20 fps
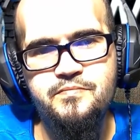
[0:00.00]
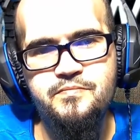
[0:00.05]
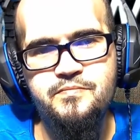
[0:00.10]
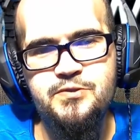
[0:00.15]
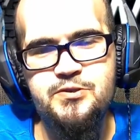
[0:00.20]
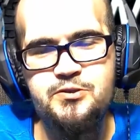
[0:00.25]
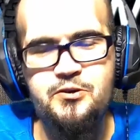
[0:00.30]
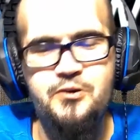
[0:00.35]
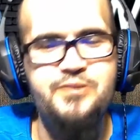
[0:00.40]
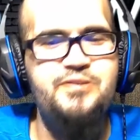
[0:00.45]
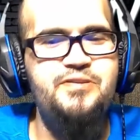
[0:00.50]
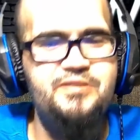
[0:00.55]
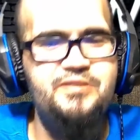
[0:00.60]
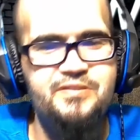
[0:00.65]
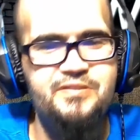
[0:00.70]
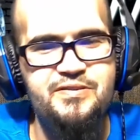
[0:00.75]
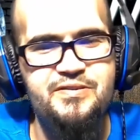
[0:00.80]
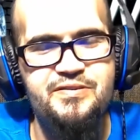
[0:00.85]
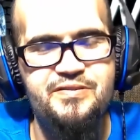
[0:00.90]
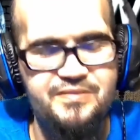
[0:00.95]
So
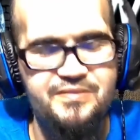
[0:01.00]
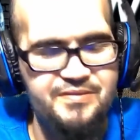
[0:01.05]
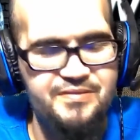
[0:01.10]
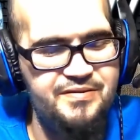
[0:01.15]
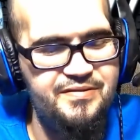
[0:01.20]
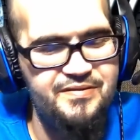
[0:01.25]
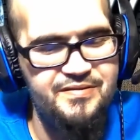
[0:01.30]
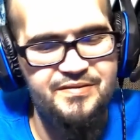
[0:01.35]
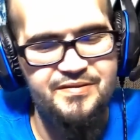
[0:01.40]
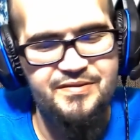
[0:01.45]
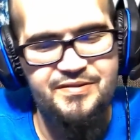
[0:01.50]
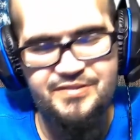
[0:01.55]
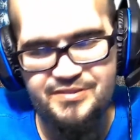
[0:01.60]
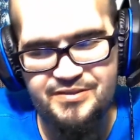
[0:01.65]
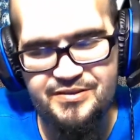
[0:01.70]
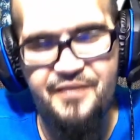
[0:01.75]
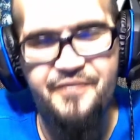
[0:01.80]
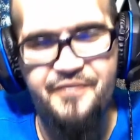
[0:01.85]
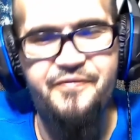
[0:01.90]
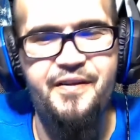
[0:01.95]
it's
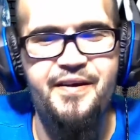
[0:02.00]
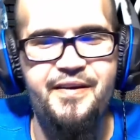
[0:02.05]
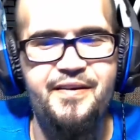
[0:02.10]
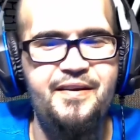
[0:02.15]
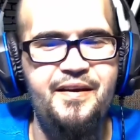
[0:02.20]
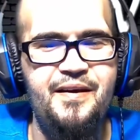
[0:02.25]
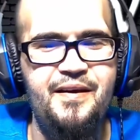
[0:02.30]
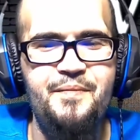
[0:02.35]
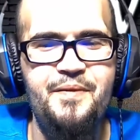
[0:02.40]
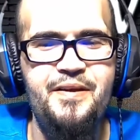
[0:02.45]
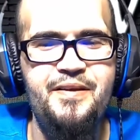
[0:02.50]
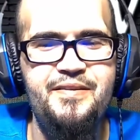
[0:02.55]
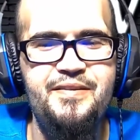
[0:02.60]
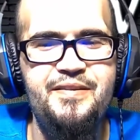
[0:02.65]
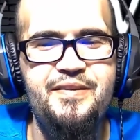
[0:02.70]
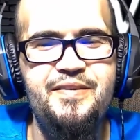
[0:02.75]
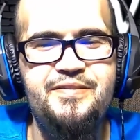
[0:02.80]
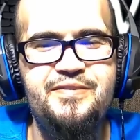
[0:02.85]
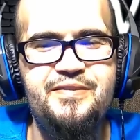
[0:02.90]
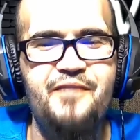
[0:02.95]
stuff like, I mean,
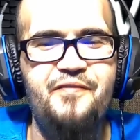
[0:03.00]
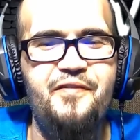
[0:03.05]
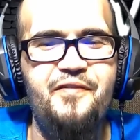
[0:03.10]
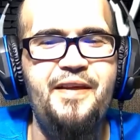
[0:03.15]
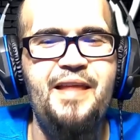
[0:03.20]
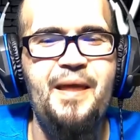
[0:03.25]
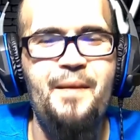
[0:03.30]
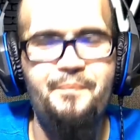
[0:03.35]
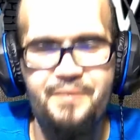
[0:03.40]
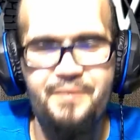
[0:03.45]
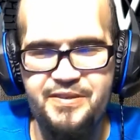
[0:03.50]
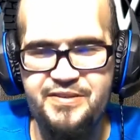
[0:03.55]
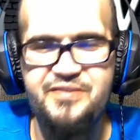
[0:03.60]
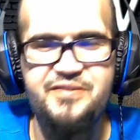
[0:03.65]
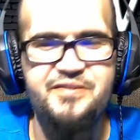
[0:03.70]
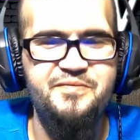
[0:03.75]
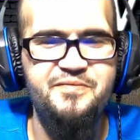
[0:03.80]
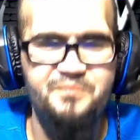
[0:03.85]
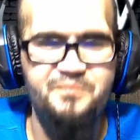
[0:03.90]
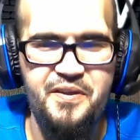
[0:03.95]
stuff like that
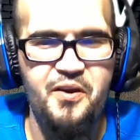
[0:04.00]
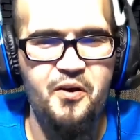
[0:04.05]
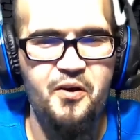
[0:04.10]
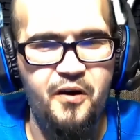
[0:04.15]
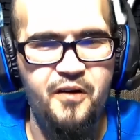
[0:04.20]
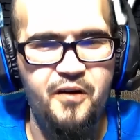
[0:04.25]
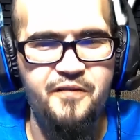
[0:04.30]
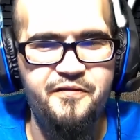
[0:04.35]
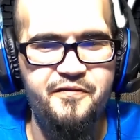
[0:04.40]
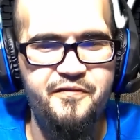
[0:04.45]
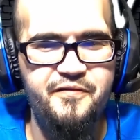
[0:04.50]
pisses me off.